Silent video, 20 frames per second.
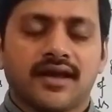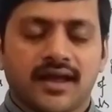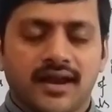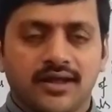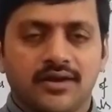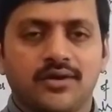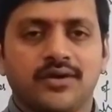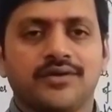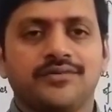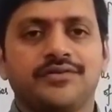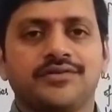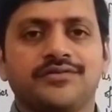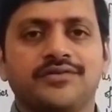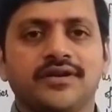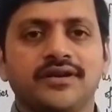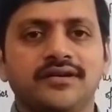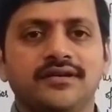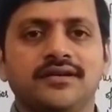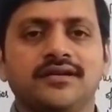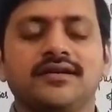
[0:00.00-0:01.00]
Hello
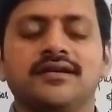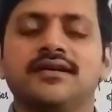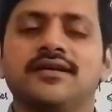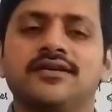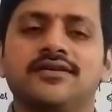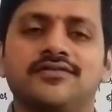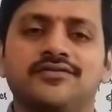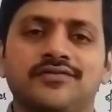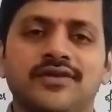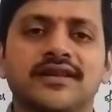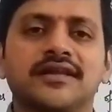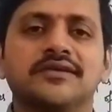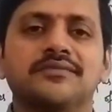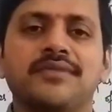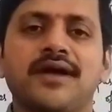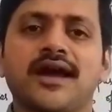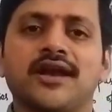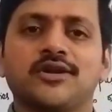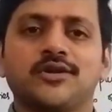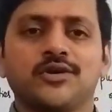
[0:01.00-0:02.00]
everyone, welcome
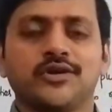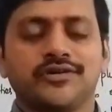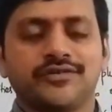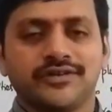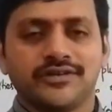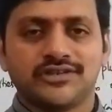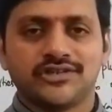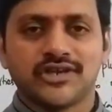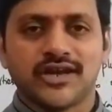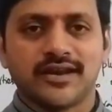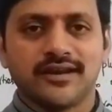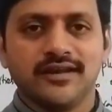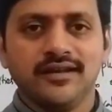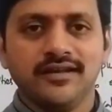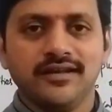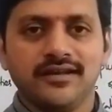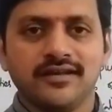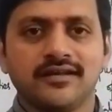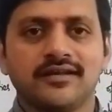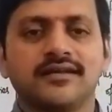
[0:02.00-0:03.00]
back to our
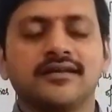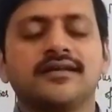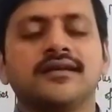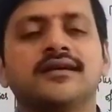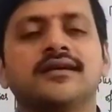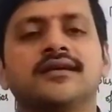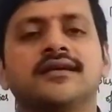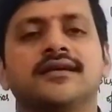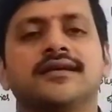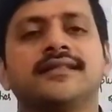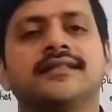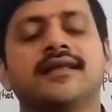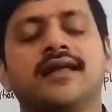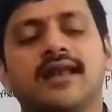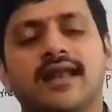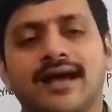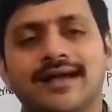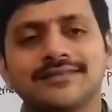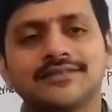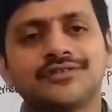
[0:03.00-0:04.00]
channel. In the
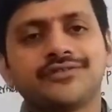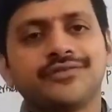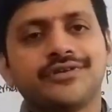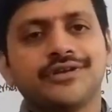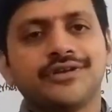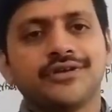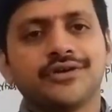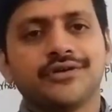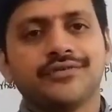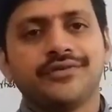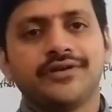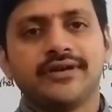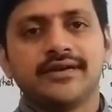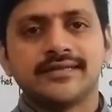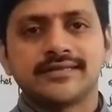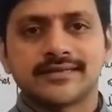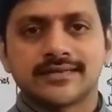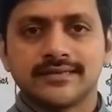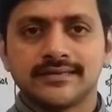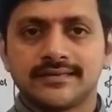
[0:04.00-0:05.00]
last video we
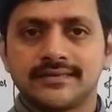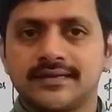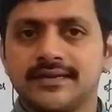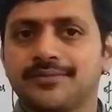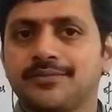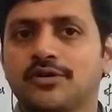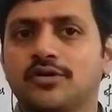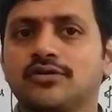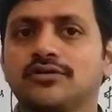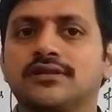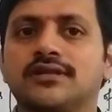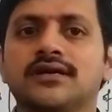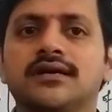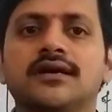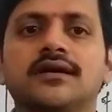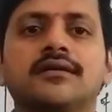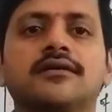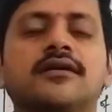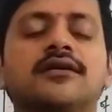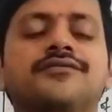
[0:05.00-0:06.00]
discussed about
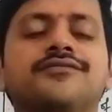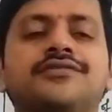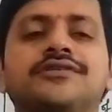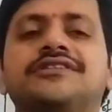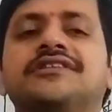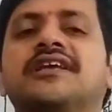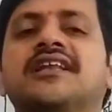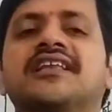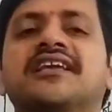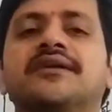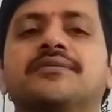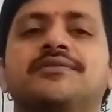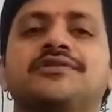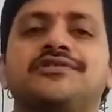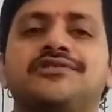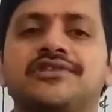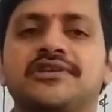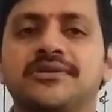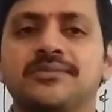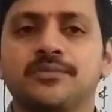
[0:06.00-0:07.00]
the physical
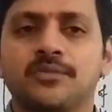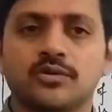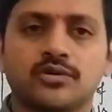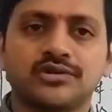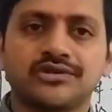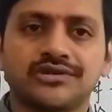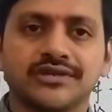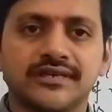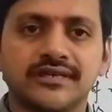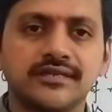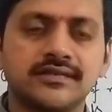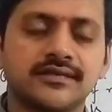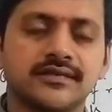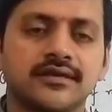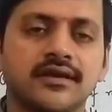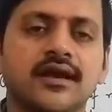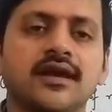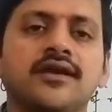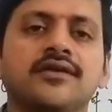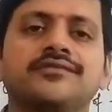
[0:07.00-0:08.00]
chemistry portions
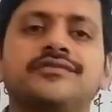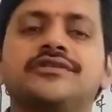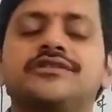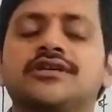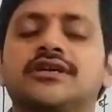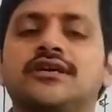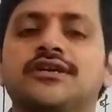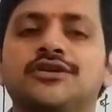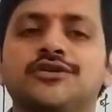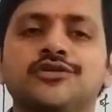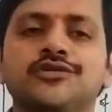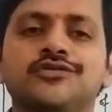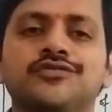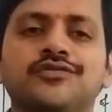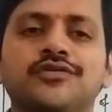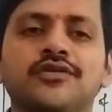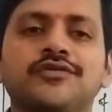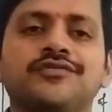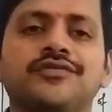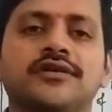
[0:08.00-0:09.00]
which are
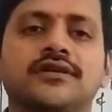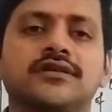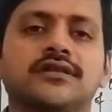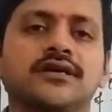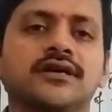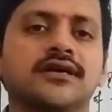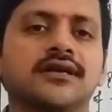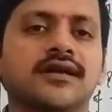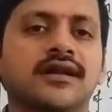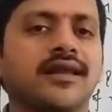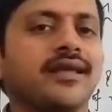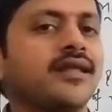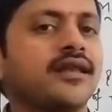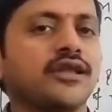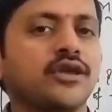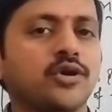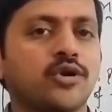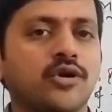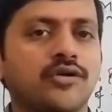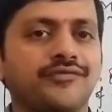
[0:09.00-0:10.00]
useful for the
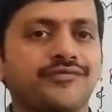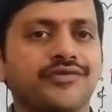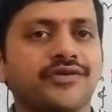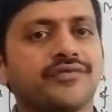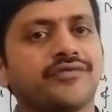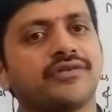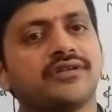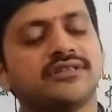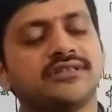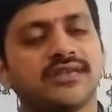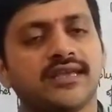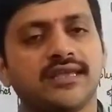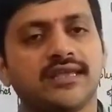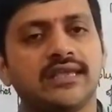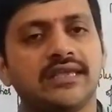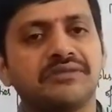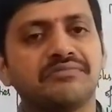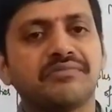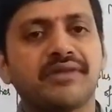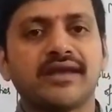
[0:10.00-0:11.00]
clearing of your
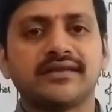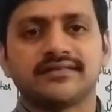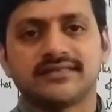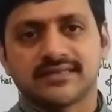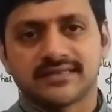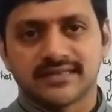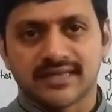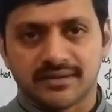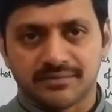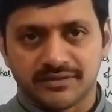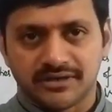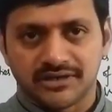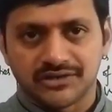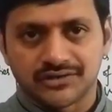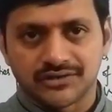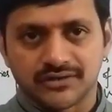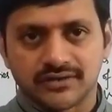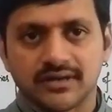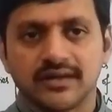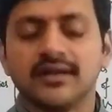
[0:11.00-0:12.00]
JEE mains
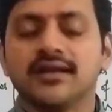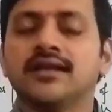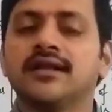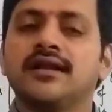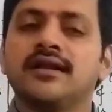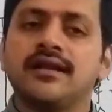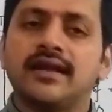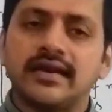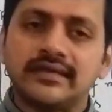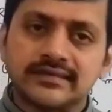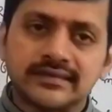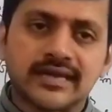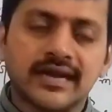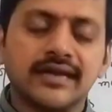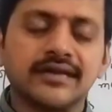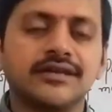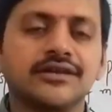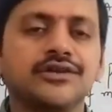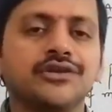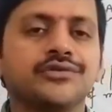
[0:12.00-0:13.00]
examination. Let's
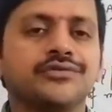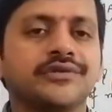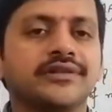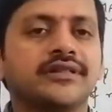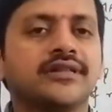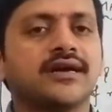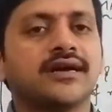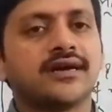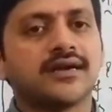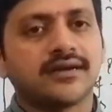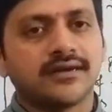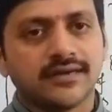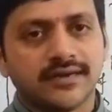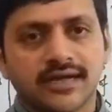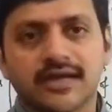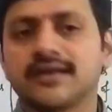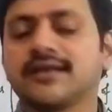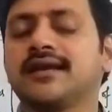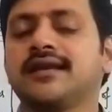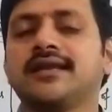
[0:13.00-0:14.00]
continue with the
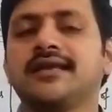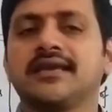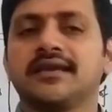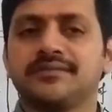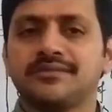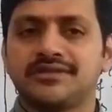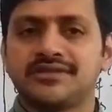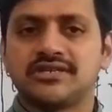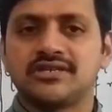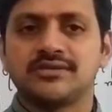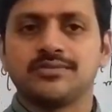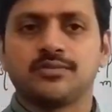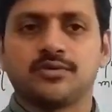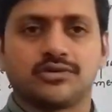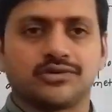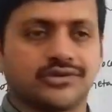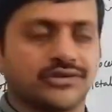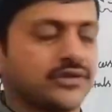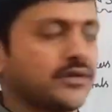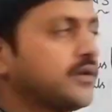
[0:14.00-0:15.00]
inorganic chemistry
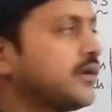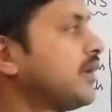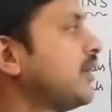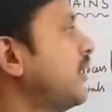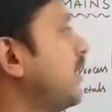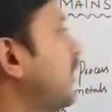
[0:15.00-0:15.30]
portion.